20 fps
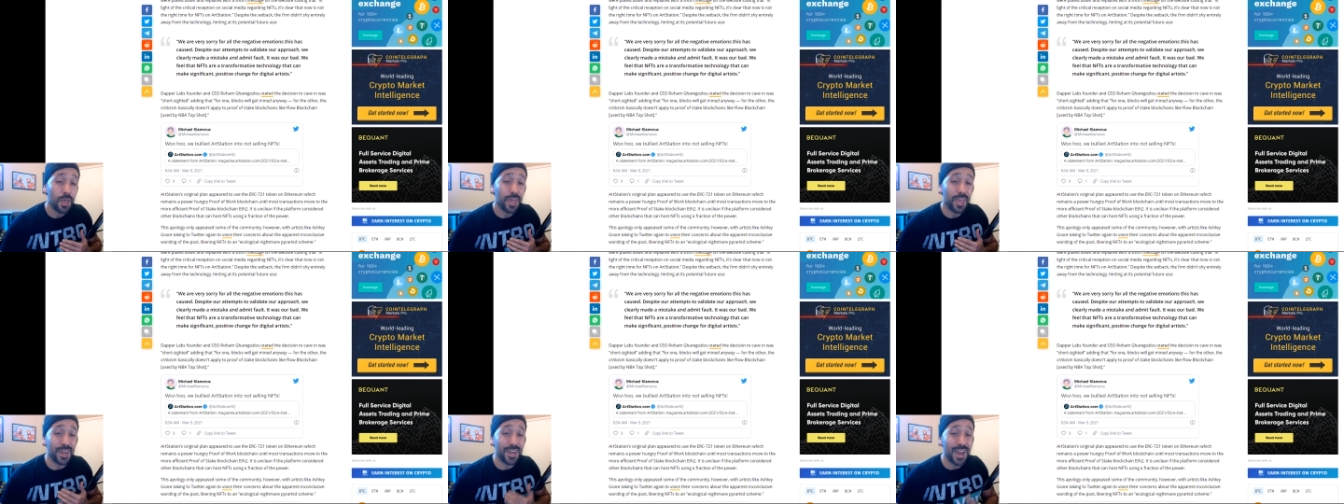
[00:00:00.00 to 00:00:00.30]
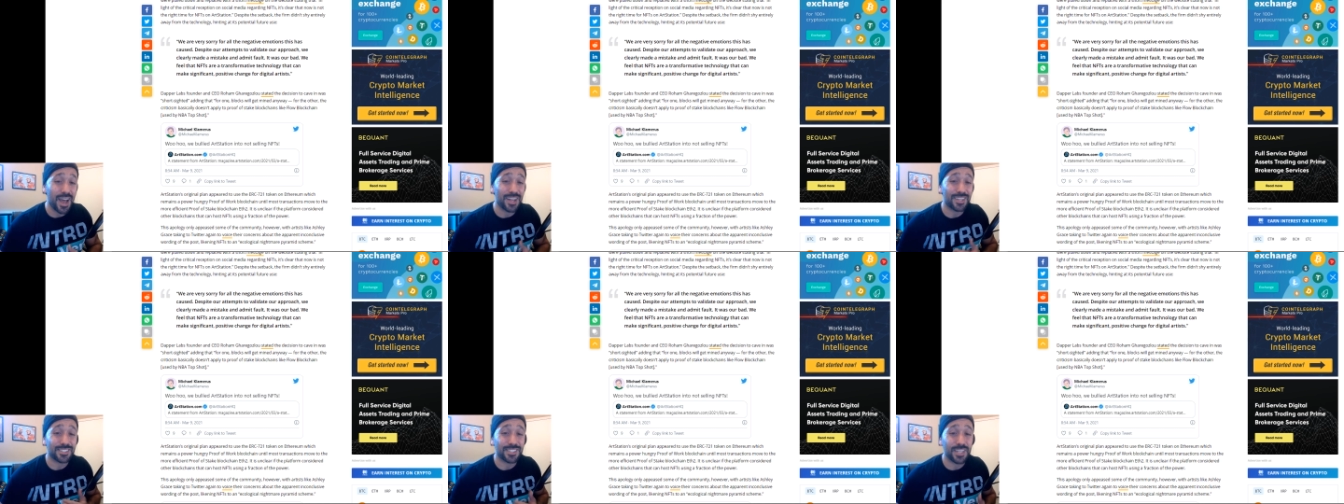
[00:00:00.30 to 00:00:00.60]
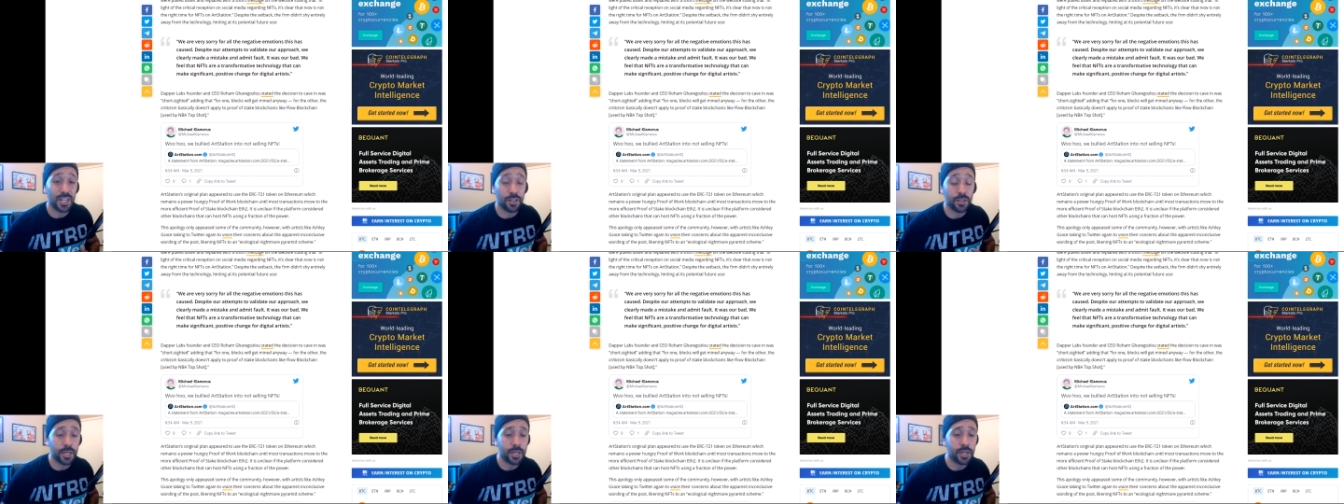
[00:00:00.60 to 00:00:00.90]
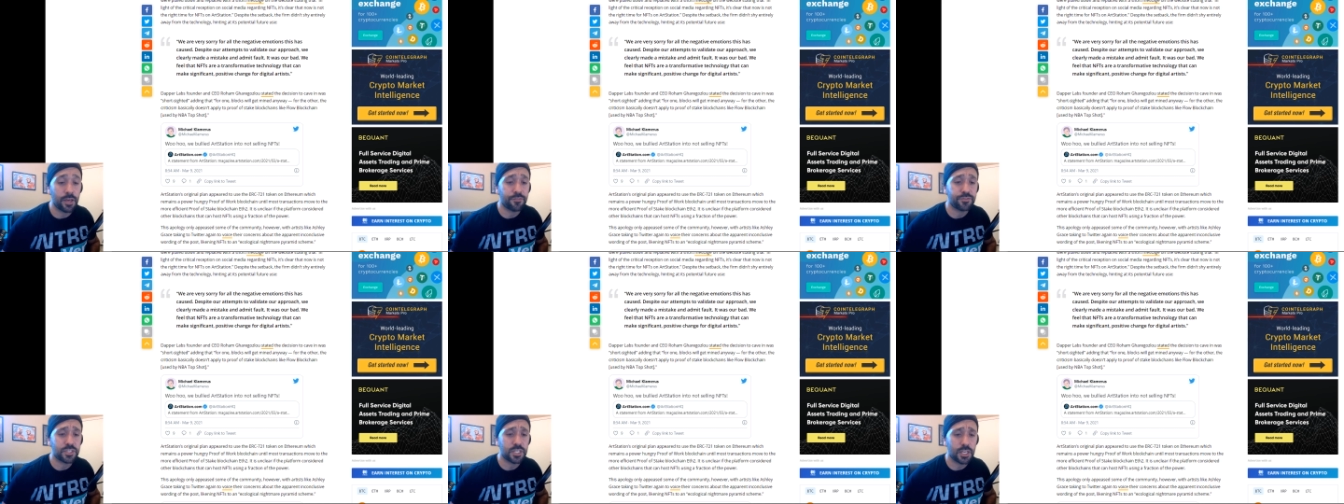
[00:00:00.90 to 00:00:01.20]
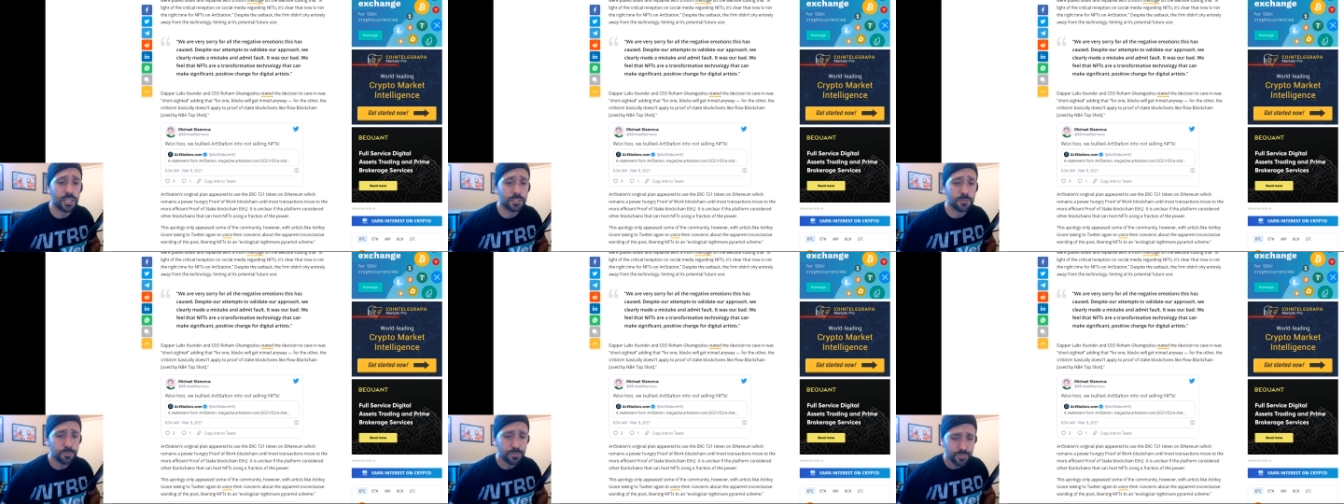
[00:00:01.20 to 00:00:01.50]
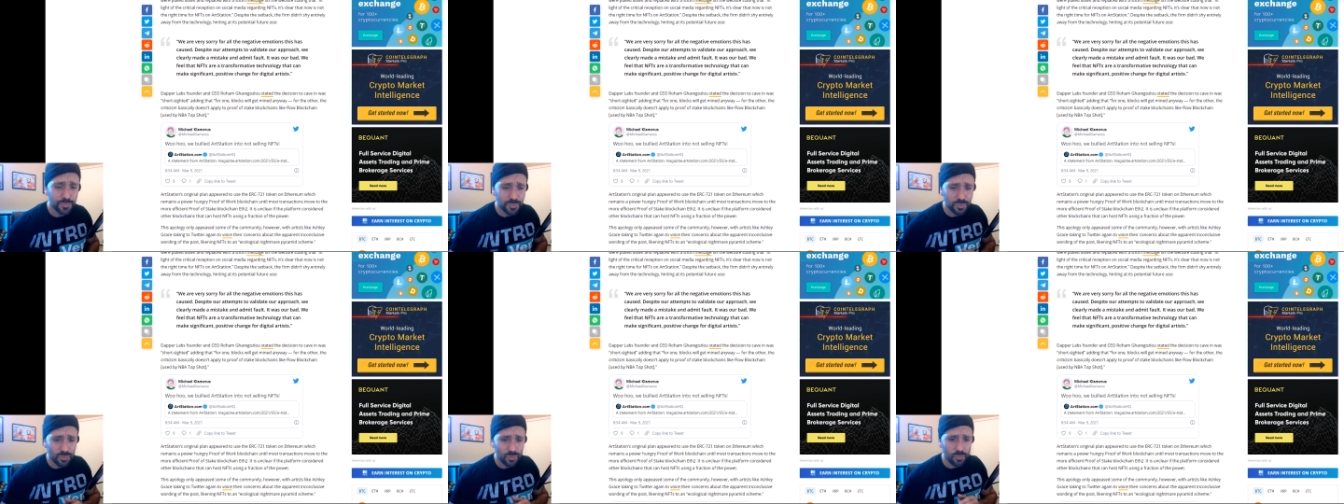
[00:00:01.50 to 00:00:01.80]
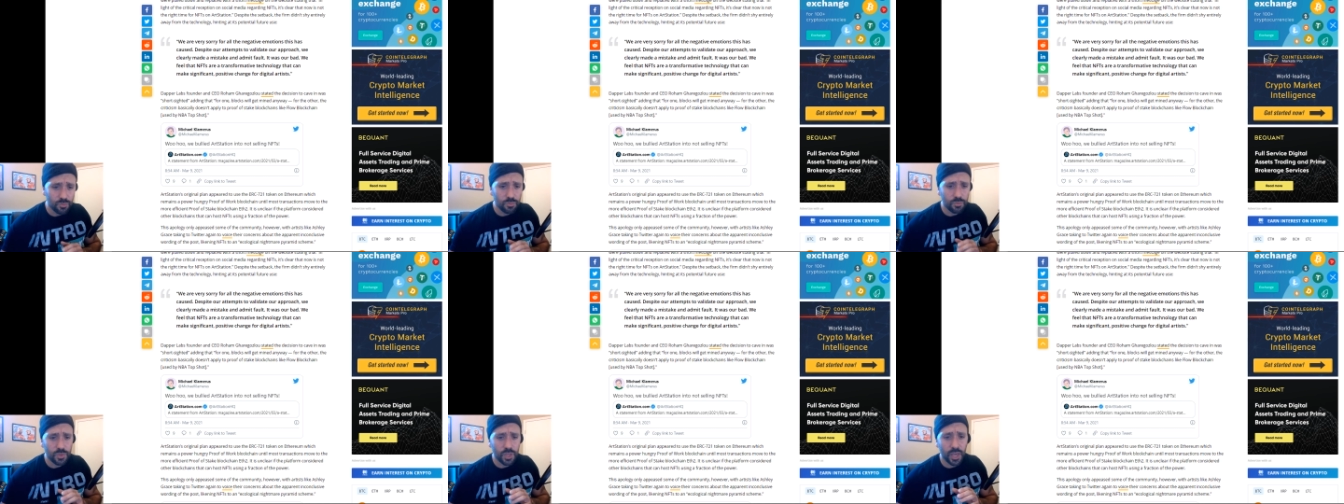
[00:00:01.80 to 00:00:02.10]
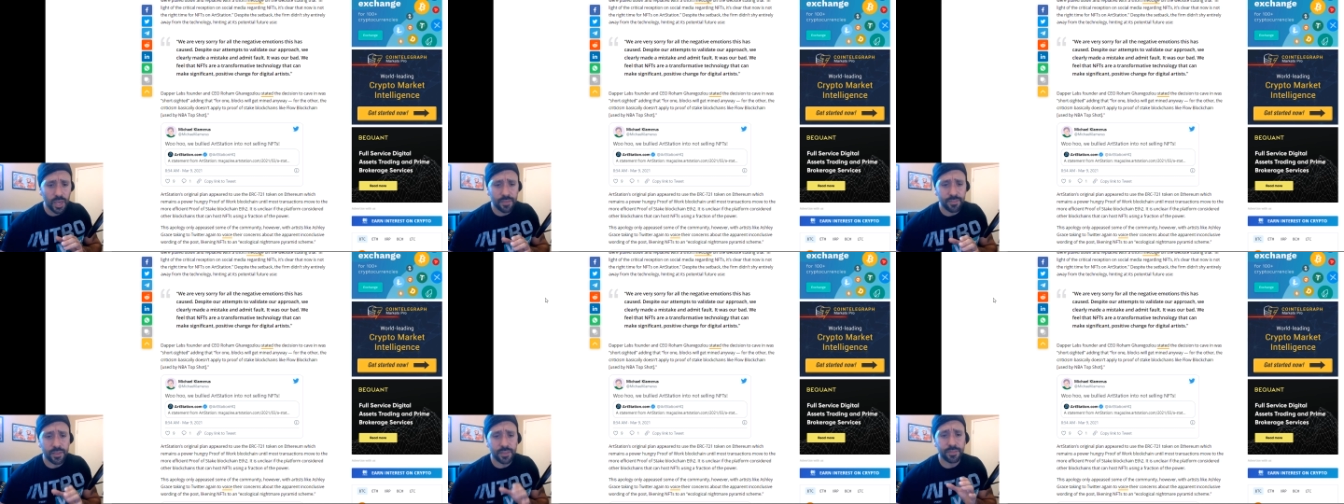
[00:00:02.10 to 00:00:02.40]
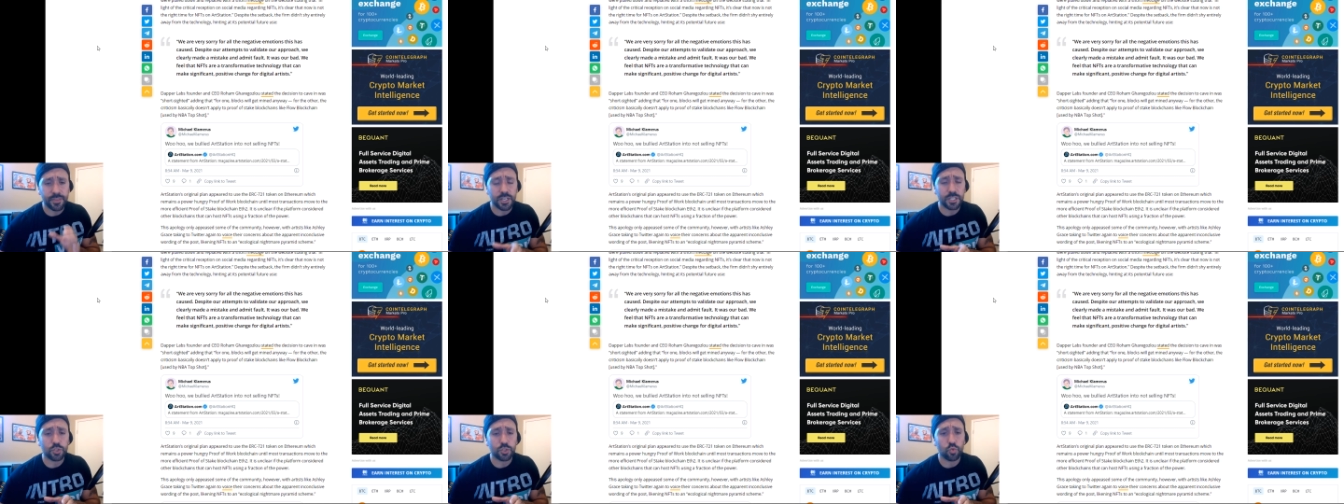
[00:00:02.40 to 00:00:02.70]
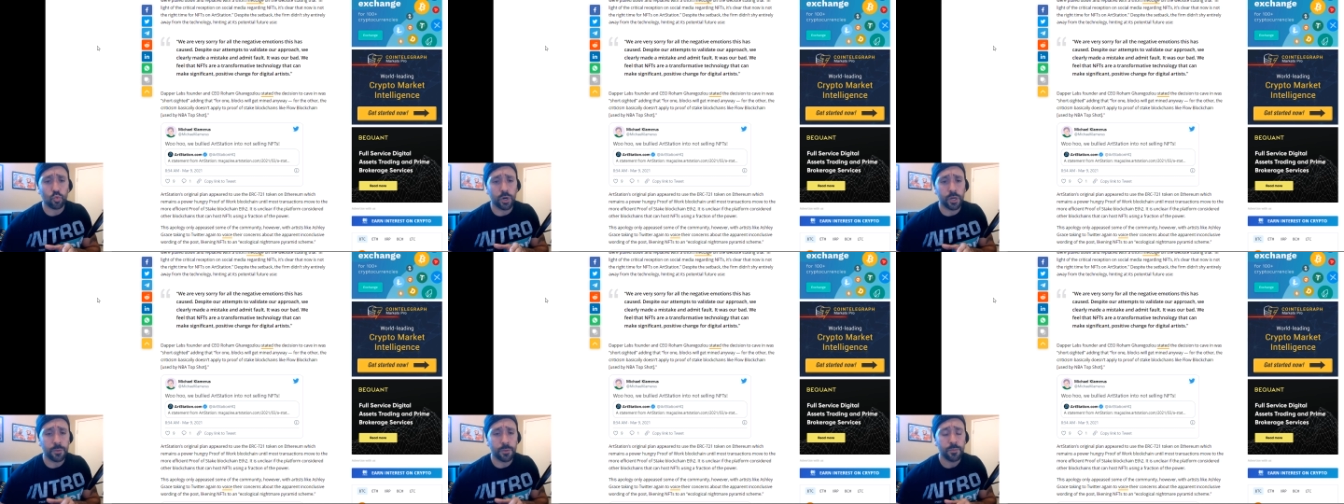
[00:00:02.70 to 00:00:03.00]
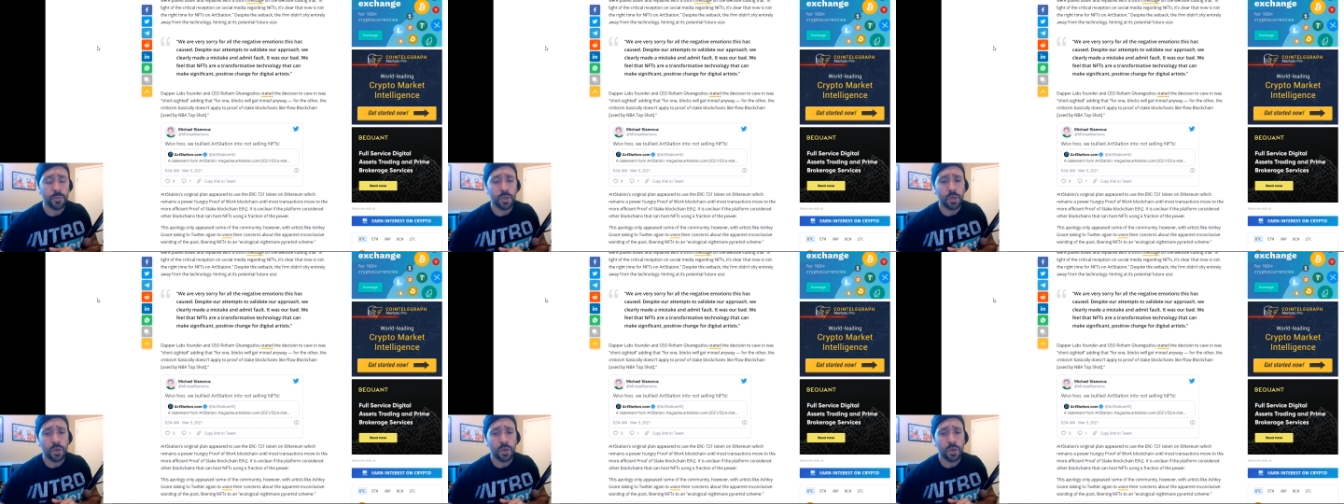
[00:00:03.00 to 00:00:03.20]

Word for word: and not selling NFTs. And then this one,